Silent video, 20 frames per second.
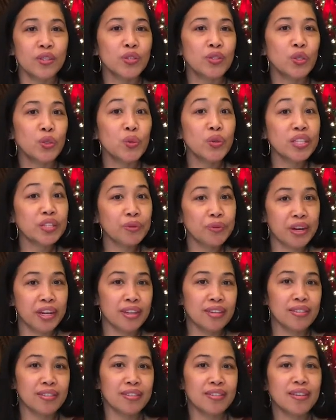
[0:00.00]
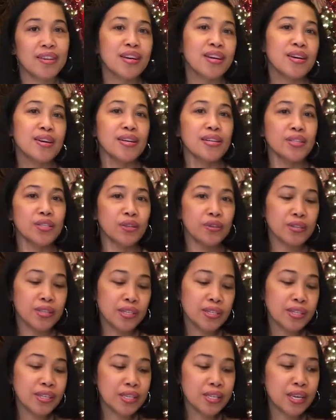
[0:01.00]
sweet rice. So
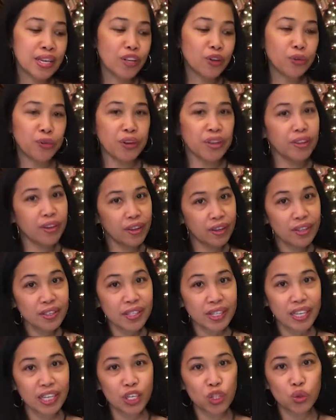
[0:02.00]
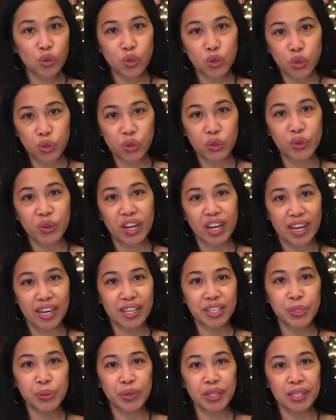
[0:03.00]
this is the ingredients. I need to show you
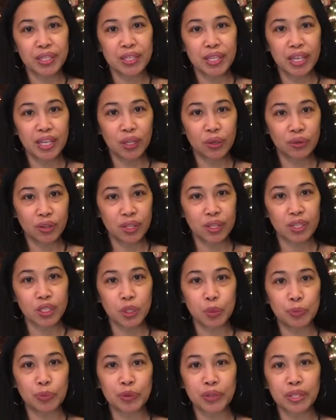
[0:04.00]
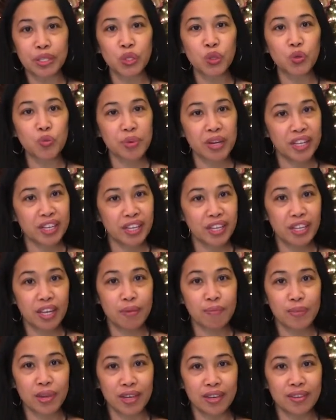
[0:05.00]
guys what is the ingredients for the suman that
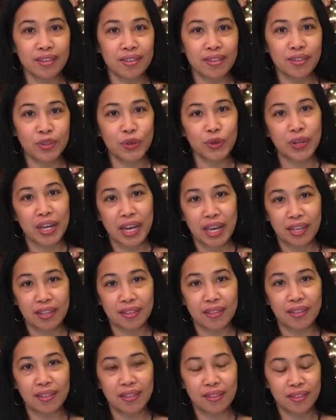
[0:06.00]
I make tonight.